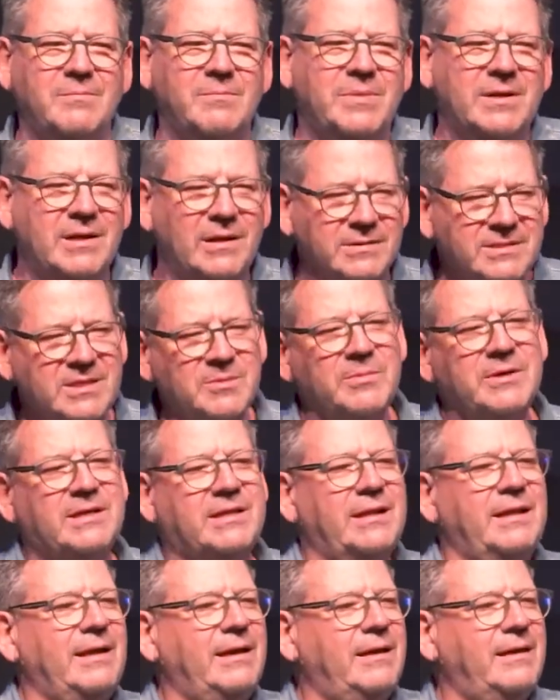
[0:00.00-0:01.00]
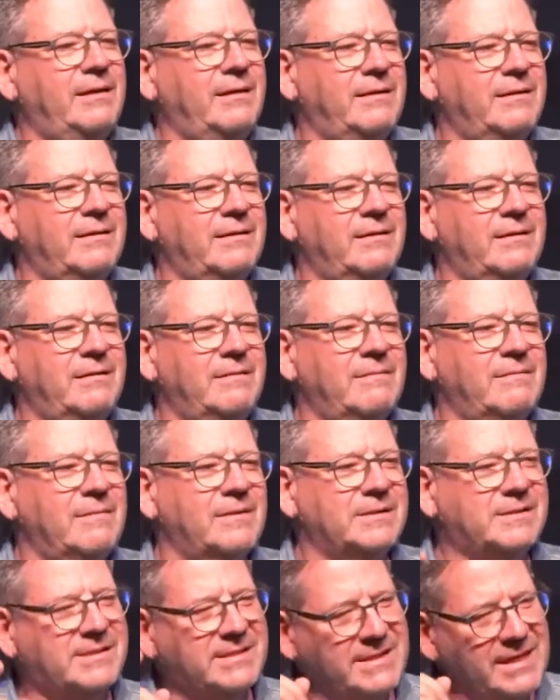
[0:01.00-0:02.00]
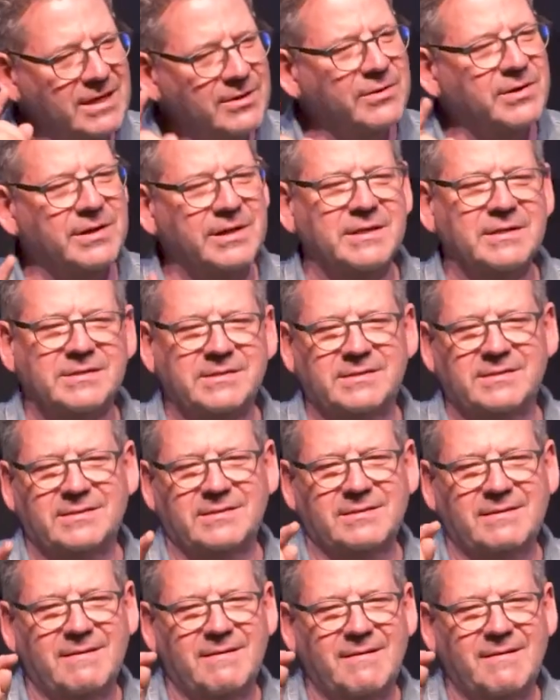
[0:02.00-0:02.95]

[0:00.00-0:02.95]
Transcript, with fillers: But ultimately, the secret is